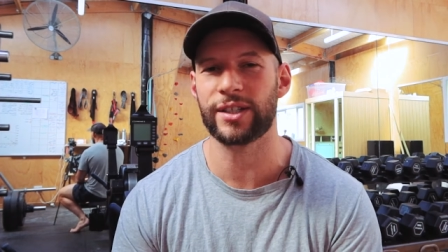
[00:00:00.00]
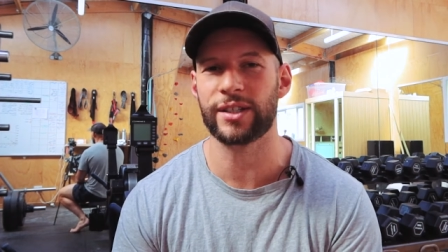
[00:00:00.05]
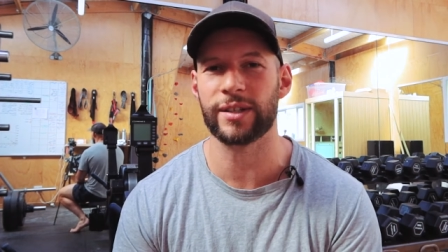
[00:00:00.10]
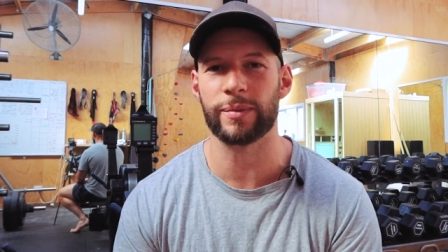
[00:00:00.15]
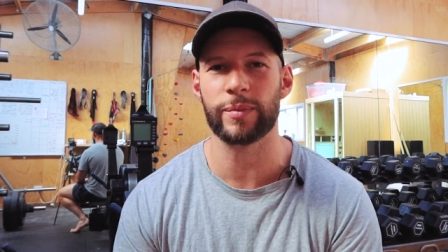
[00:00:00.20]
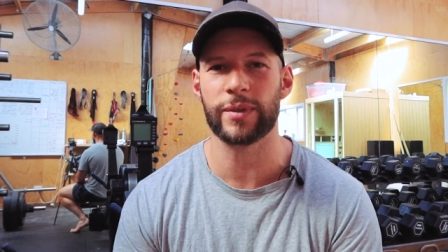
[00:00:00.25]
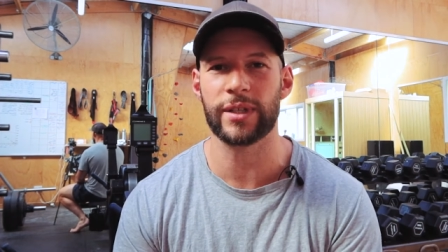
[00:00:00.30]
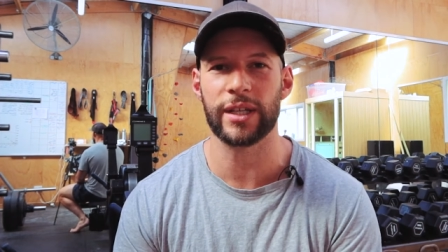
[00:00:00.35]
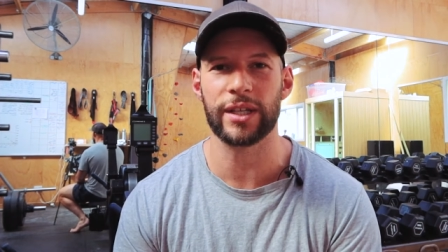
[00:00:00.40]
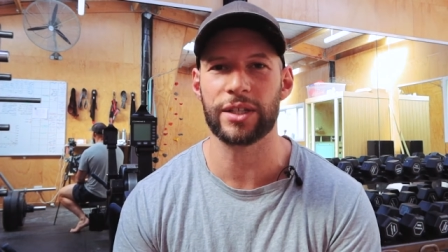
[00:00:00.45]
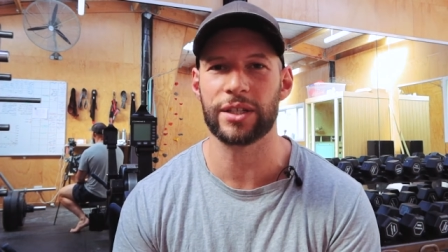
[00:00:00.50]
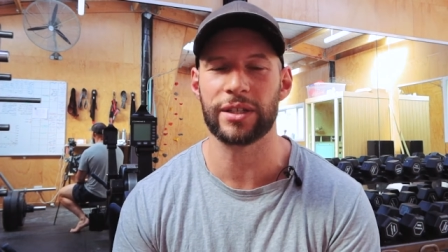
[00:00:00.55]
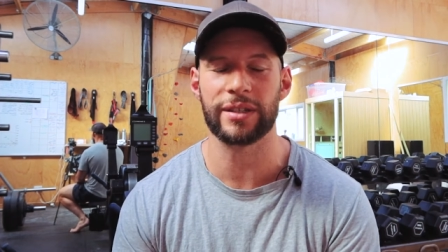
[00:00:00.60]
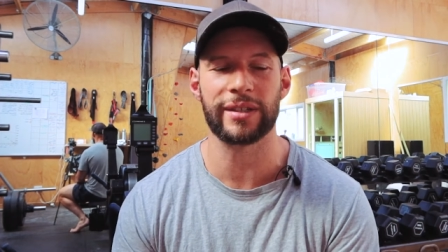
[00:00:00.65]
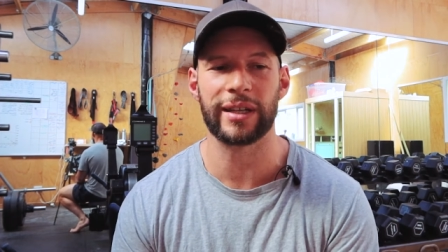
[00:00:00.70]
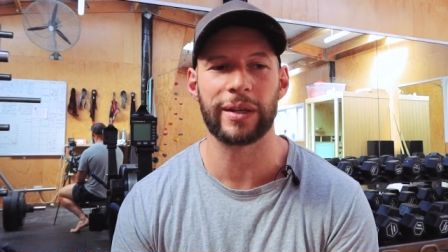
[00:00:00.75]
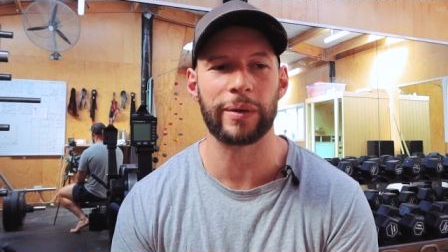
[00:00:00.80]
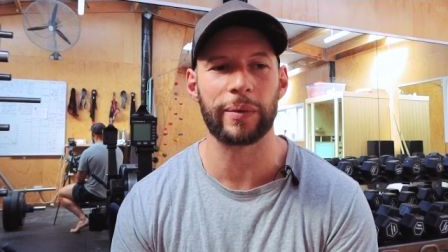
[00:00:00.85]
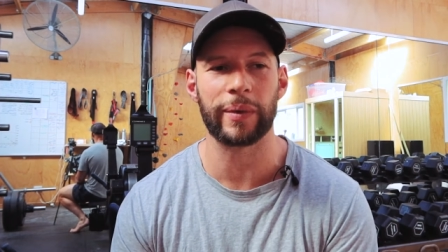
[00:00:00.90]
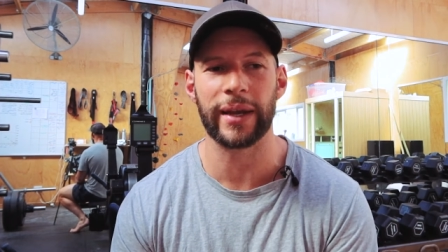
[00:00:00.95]
gym
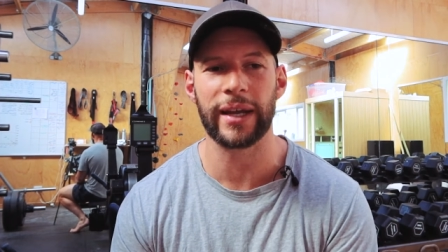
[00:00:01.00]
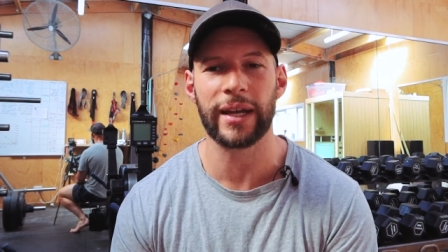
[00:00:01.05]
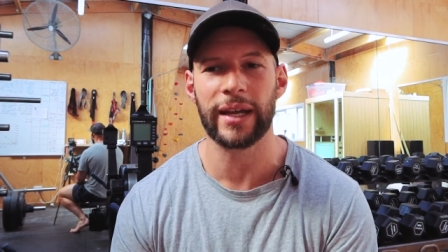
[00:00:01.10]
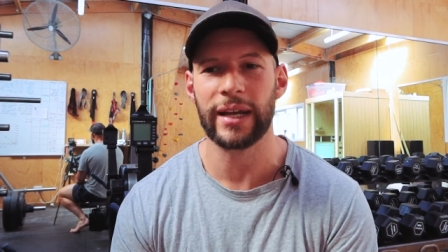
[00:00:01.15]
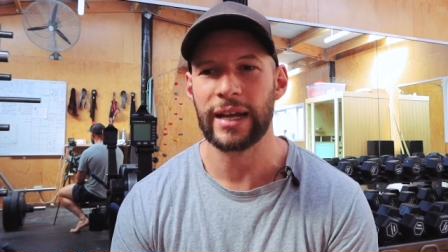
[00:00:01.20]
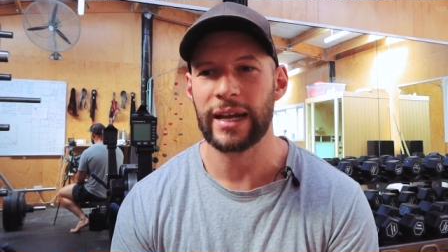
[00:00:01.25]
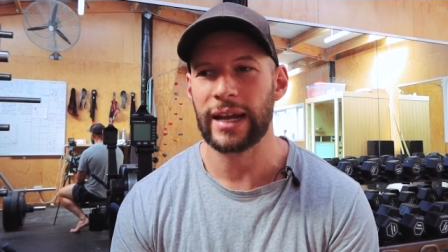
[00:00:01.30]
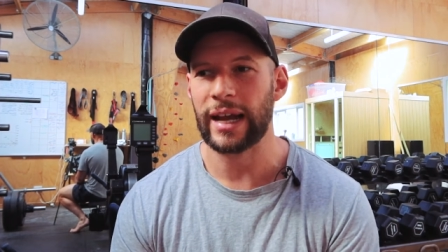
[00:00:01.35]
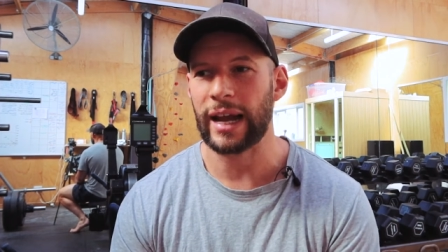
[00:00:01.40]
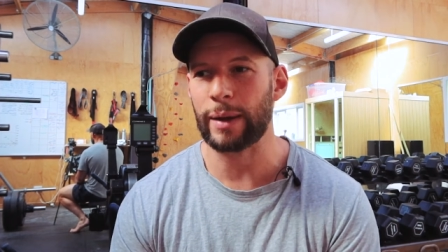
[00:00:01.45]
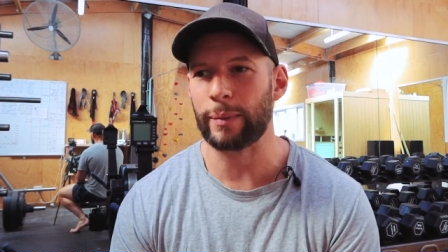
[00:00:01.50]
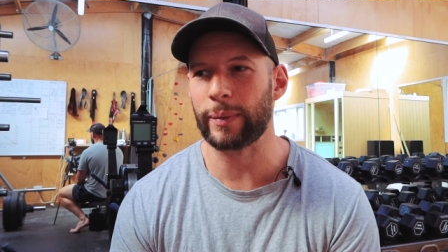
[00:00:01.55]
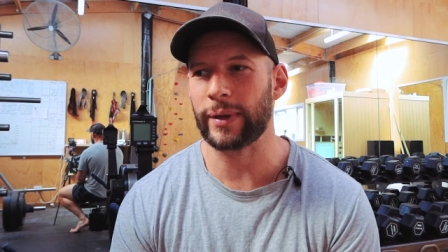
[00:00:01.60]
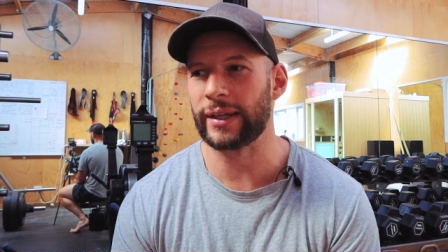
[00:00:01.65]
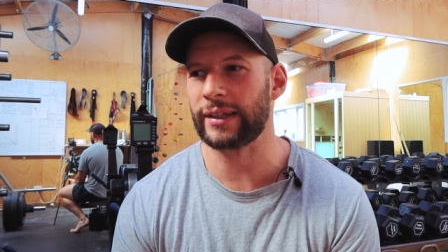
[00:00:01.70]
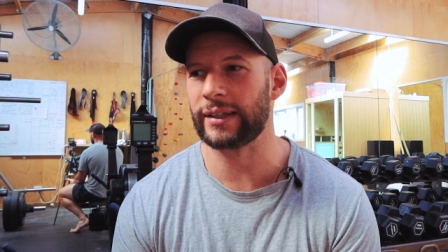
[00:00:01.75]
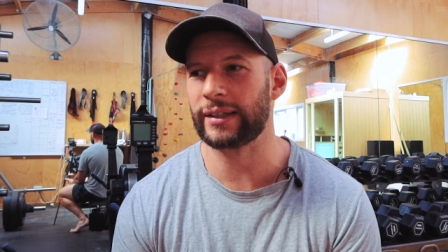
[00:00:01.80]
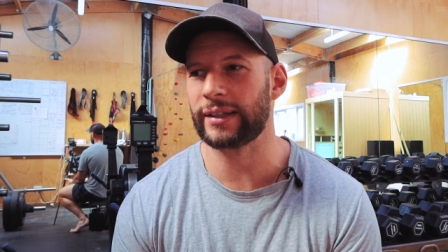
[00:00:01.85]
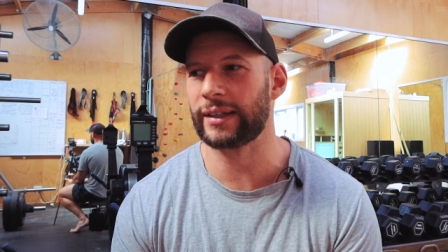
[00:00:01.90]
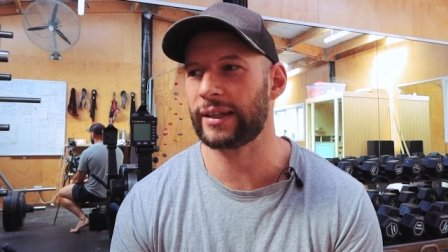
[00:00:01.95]
sessions anyway. I
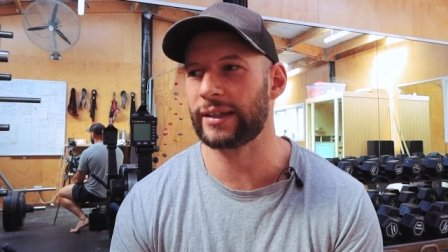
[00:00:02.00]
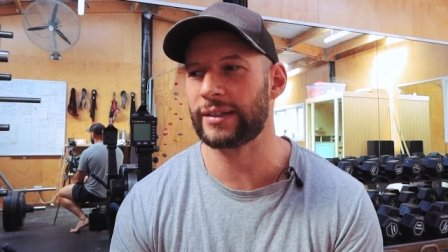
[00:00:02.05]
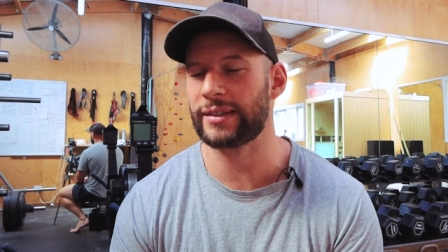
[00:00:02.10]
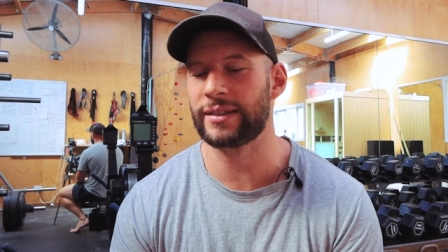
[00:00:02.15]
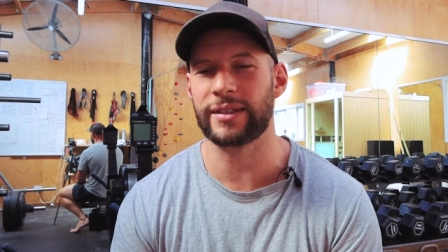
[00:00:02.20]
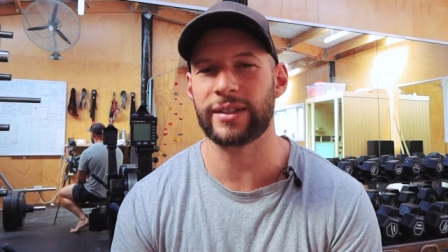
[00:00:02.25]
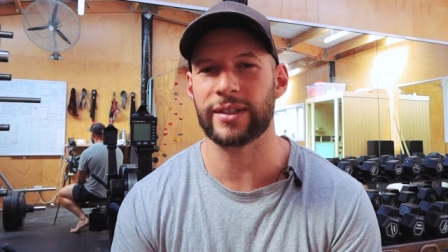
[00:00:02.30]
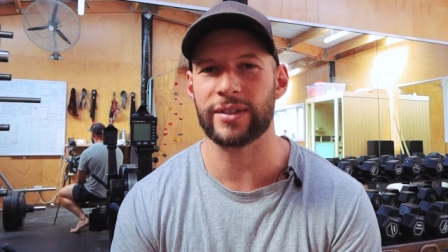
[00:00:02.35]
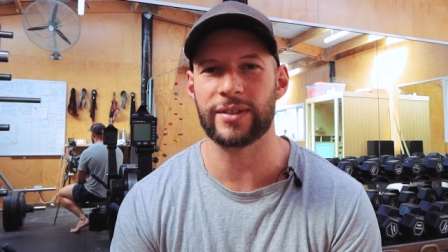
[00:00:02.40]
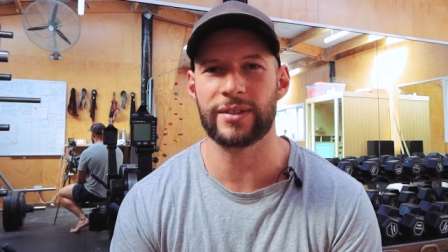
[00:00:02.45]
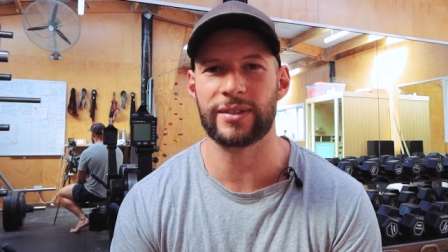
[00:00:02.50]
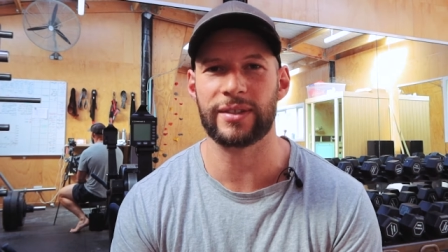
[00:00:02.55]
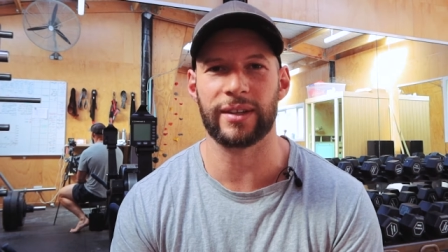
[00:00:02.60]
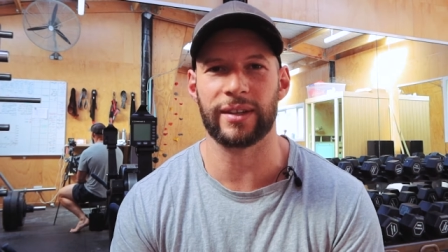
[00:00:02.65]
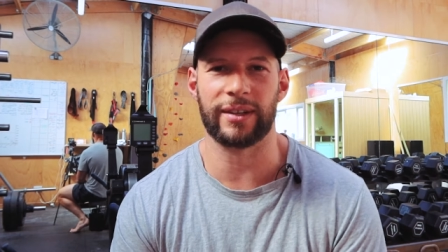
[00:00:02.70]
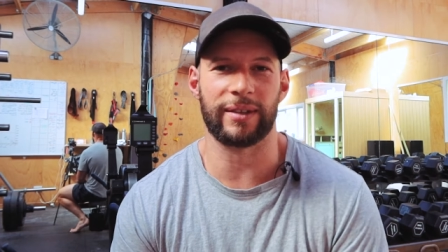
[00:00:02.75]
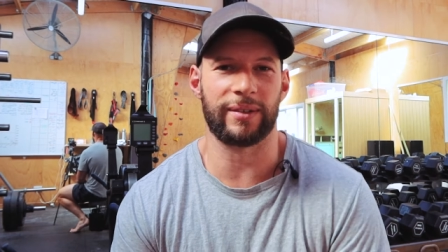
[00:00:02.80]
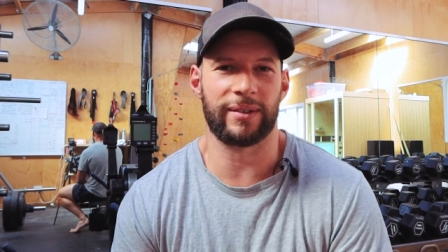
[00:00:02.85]
mean, it's just